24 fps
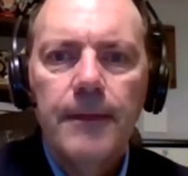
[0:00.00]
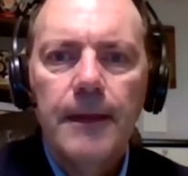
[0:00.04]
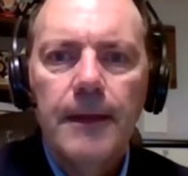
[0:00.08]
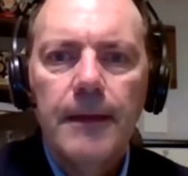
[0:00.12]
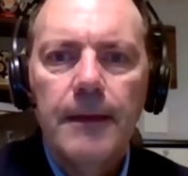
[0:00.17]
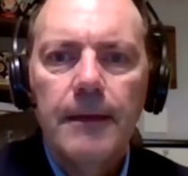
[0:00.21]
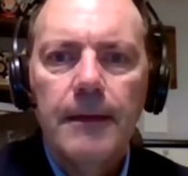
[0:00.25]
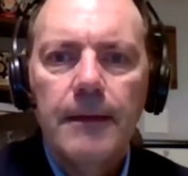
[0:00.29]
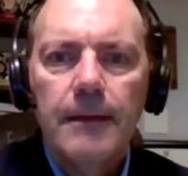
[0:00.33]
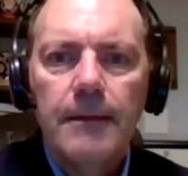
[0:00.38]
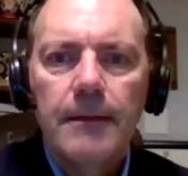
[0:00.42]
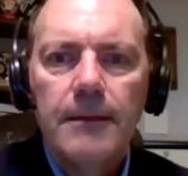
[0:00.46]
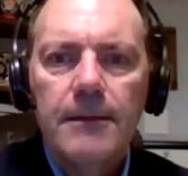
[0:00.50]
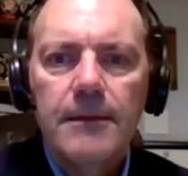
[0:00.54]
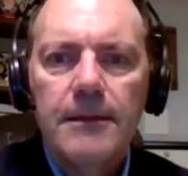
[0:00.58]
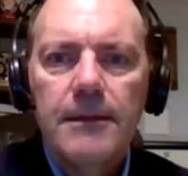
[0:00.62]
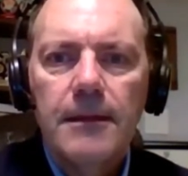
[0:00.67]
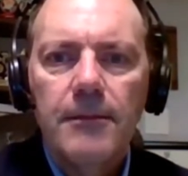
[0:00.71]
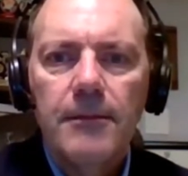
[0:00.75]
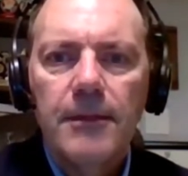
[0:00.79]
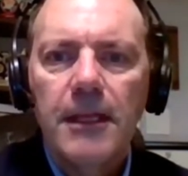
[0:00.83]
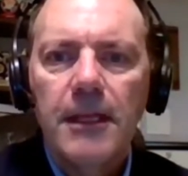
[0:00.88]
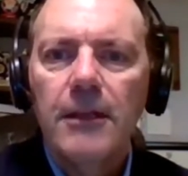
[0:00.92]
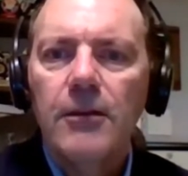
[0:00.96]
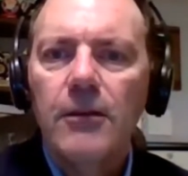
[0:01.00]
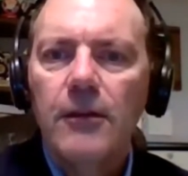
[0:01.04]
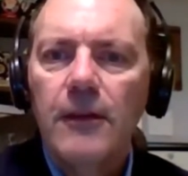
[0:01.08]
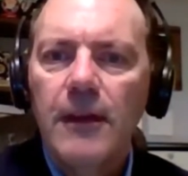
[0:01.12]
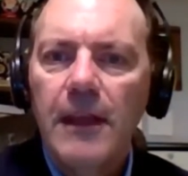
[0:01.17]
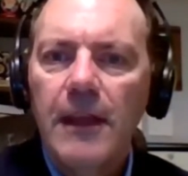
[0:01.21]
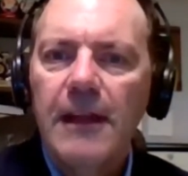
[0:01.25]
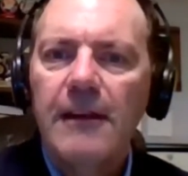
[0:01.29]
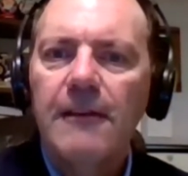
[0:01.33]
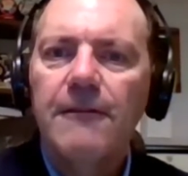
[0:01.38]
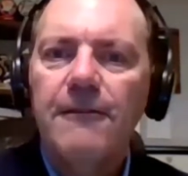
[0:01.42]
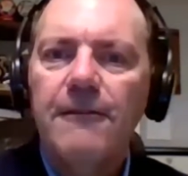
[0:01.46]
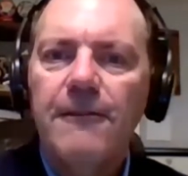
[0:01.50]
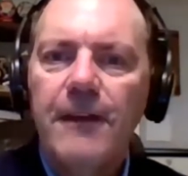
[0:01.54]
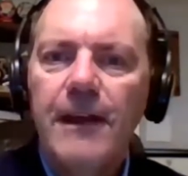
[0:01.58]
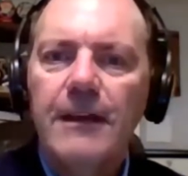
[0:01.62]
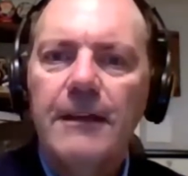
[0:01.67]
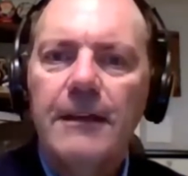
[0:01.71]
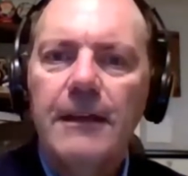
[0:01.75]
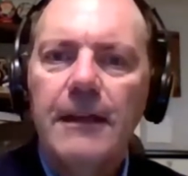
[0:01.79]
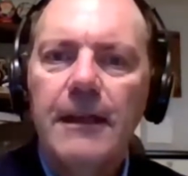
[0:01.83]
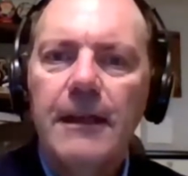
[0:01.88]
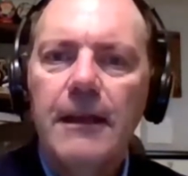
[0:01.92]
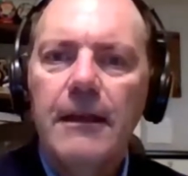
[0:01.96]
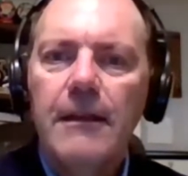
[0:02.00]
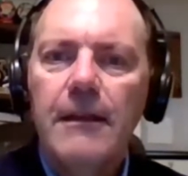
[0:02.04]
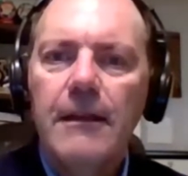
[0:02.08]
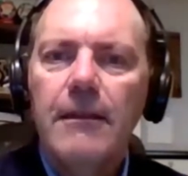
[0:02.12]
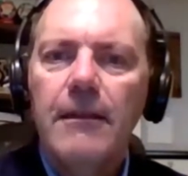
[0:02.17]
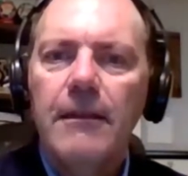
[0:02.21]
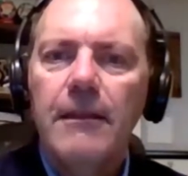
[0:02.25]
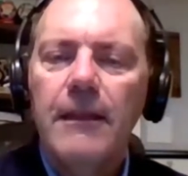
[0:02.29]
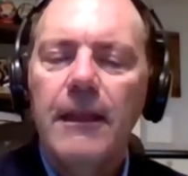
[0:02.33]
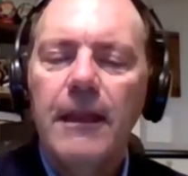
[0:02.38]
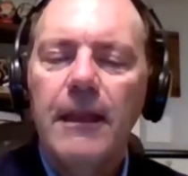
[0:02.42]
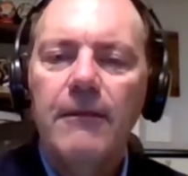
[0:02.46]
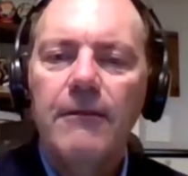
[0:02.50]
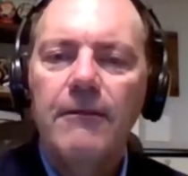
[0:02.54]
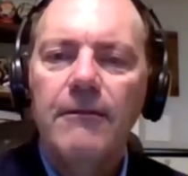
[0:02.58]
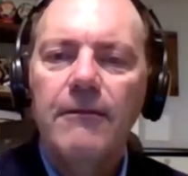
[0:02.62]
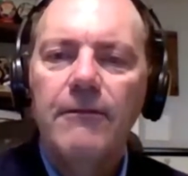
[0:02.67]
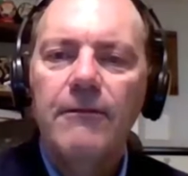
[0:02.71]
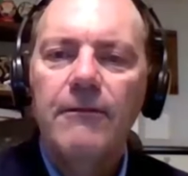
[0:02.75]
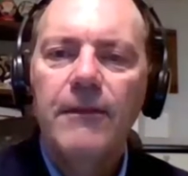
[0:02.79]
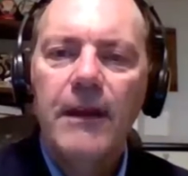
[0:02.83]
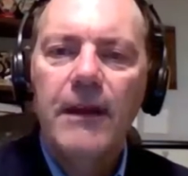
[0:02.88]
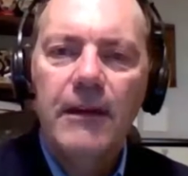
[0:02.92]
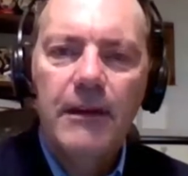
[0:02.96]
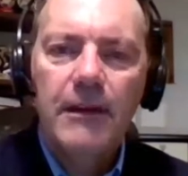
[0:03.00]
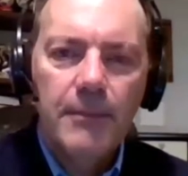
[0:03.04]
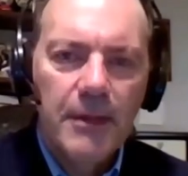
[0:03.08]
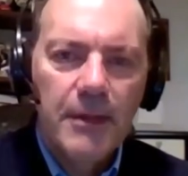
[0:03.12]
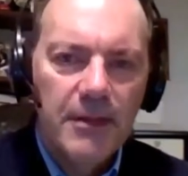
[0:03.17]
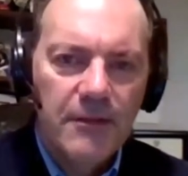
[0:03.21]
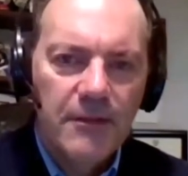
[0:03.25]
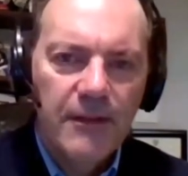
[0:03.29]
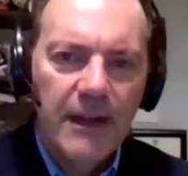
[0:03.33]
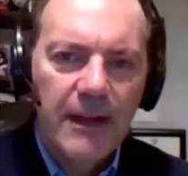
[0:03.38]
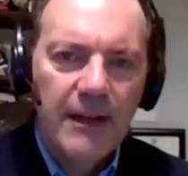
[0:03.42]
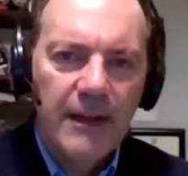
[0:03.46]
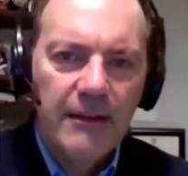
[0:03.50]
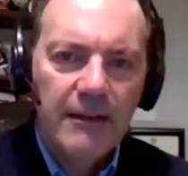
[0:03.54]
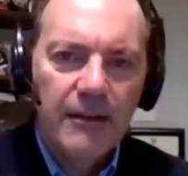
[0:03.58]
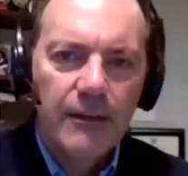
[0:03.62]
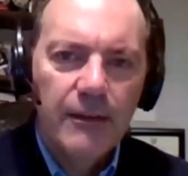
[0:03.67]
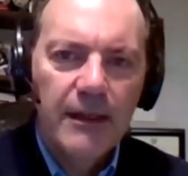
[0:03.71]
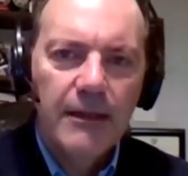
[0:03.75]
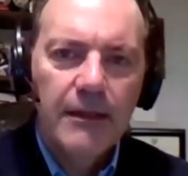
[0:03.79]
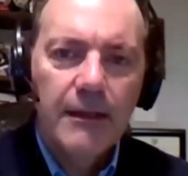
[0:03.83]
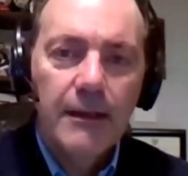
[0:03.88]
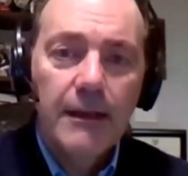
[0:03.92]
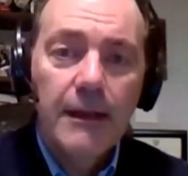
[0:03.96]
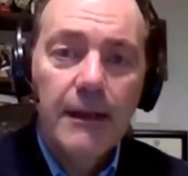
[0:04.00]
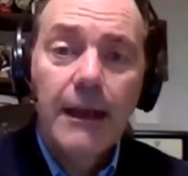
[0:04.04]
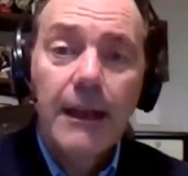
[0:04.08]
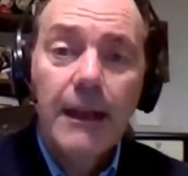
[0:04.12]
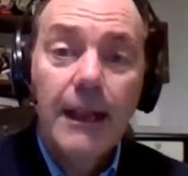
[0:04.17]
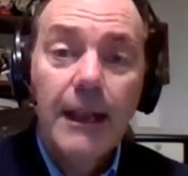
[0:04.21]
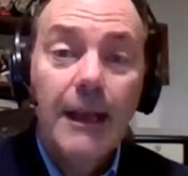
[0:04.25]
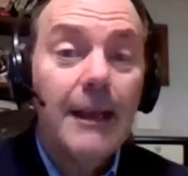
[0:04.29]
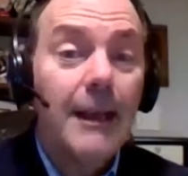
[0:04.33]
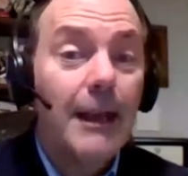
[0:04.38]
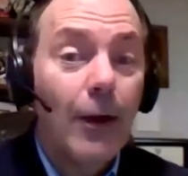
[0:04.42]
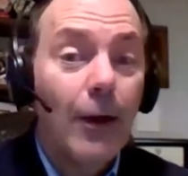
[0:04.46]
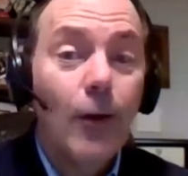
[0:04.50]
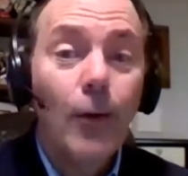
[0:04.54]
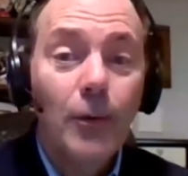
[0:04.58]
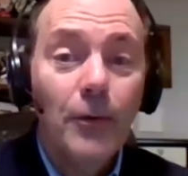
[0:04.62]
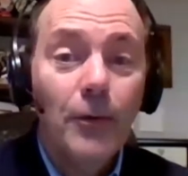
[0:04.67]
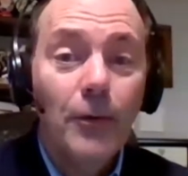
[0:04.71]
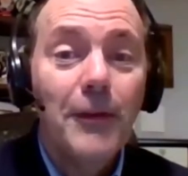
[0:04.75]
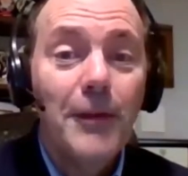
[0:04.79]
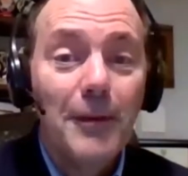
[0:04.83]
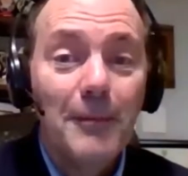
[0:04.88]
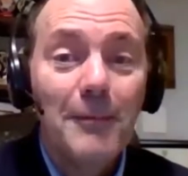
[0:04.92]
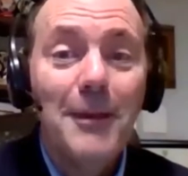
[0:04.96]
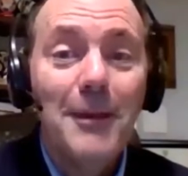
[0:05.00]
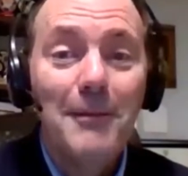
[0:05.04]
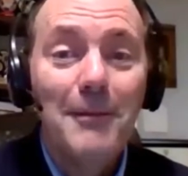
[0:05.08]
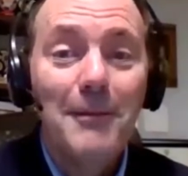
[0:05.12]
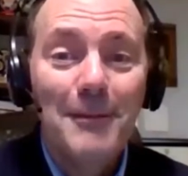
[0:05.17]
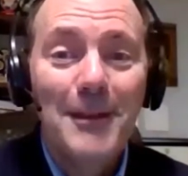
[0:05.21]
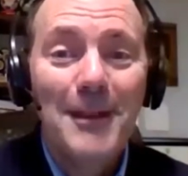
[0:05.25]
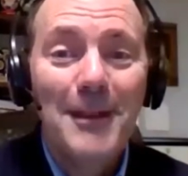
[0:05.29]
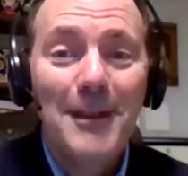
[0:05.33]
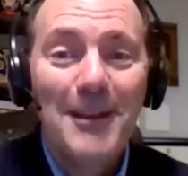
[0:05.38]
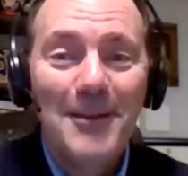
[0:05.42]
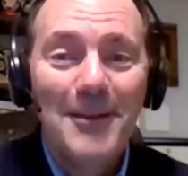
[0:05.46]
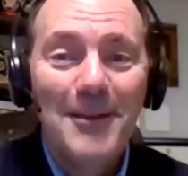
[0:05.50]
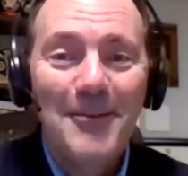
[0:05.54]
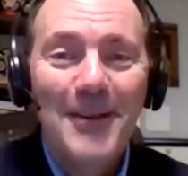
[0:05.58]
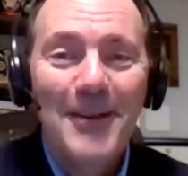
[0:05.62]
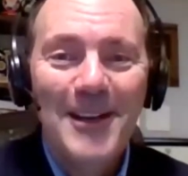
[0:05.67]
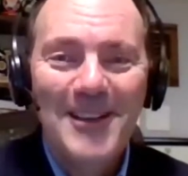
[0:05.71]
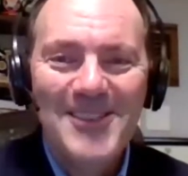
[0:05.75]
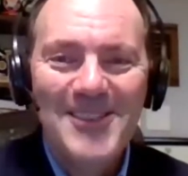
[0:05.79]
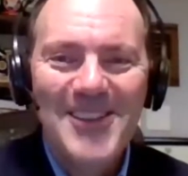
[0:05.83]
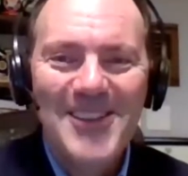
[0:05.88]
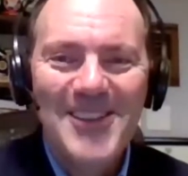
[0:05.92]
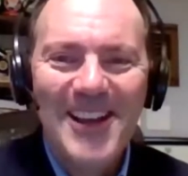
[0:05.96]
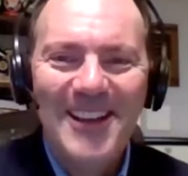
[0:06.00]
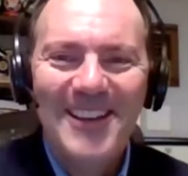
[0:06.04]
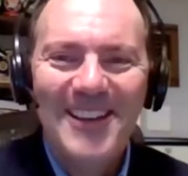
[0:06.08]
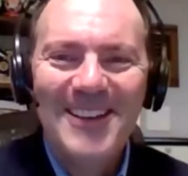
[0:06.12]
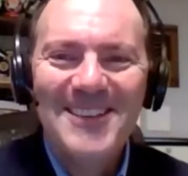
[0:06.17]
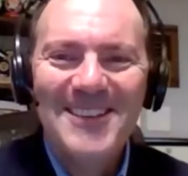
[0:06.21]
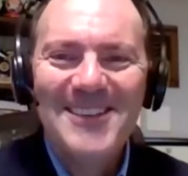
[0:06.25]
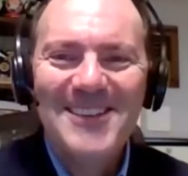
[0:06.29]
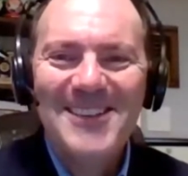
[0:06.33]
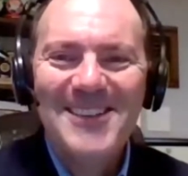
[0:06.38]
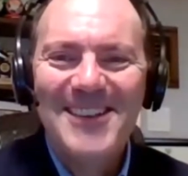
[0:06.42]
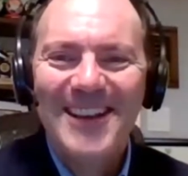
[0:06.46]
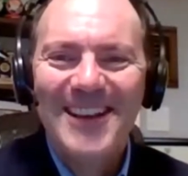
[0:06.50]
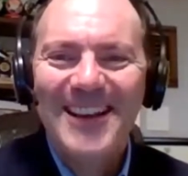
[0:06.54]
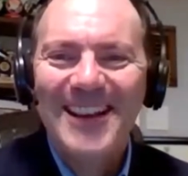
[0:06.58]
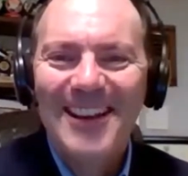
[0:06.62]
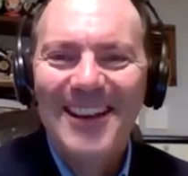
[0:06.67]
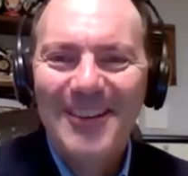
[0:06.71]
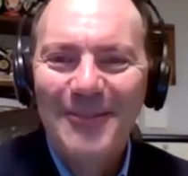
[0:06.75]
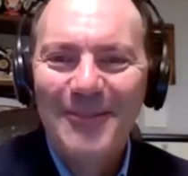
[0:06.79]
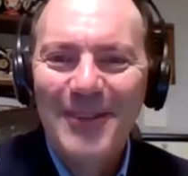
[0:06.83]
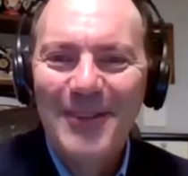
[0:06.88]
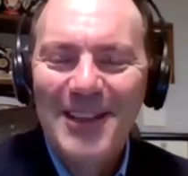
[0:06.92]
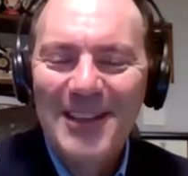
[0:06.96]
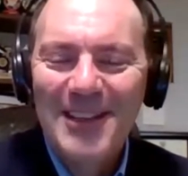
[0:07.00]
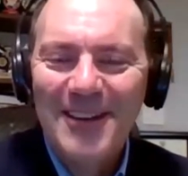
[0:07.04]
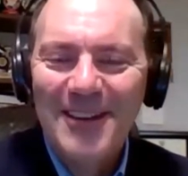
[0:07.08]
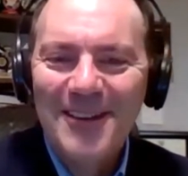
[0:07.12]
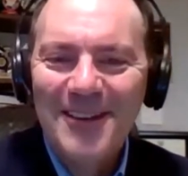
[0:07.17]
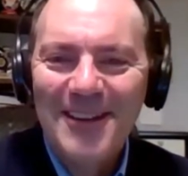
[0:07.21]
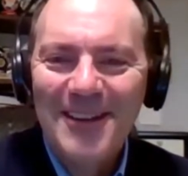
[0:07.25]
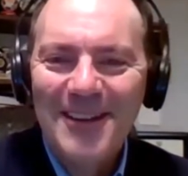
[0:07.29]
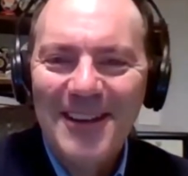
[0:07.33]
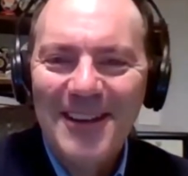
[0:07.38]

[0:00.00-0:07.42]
uh, something to that effect, they very much value it. Getting a hold of them can be quite a challenge uh, with their